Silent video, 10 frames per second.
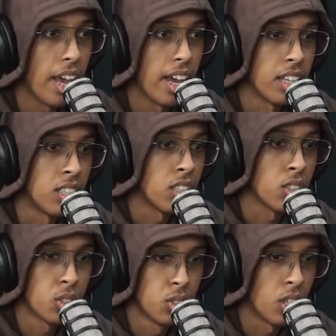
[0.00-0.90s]
And
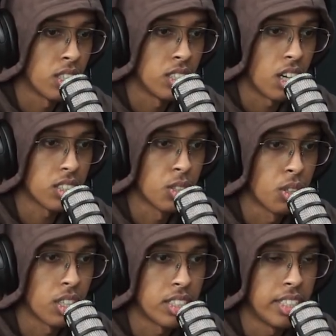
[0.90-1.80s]
the
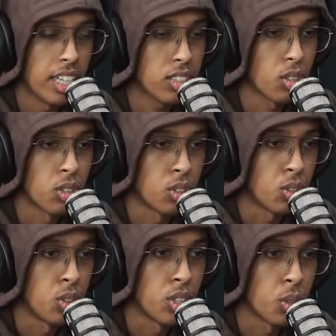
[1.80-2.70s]
other days or
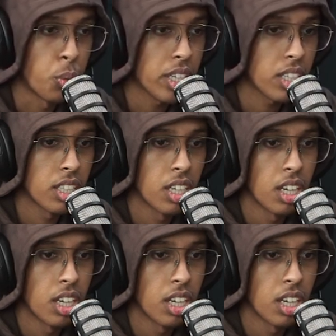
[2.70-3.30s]
during the week,